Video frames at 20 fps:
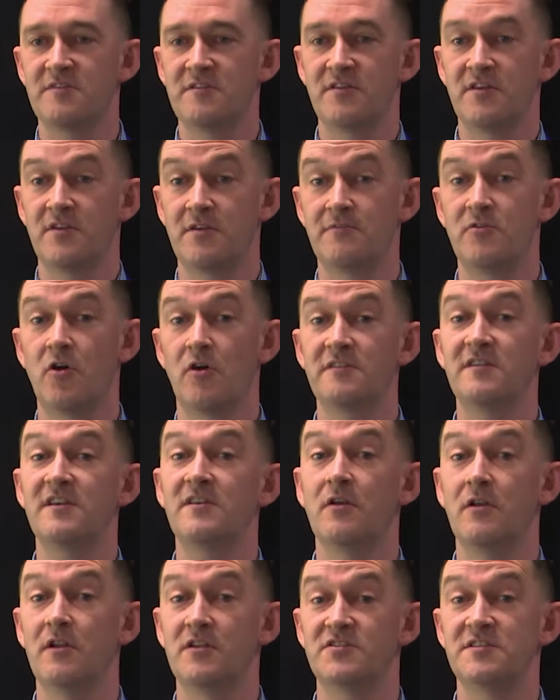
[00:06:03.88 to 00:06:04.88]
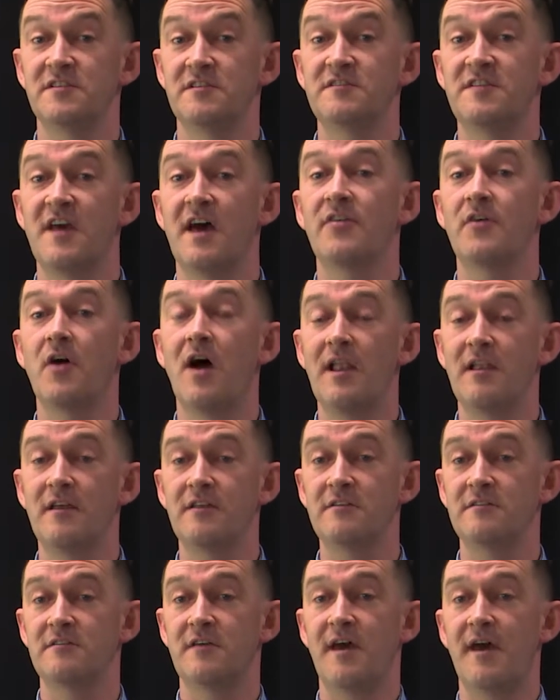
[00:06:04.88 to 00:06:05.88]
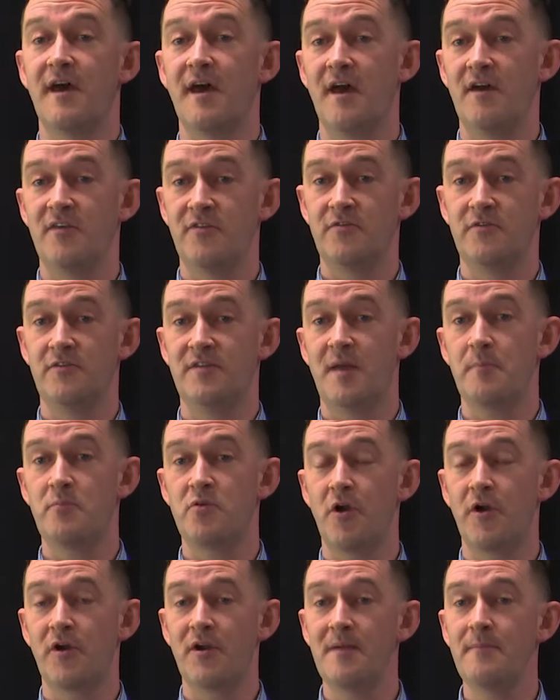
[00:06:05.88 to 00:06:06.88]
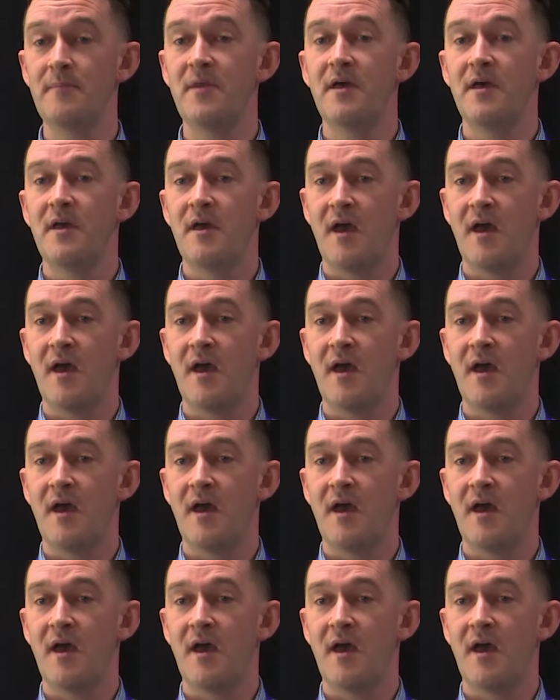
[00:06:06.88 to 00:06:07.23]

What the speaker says: that have got technology in the South Island through that program,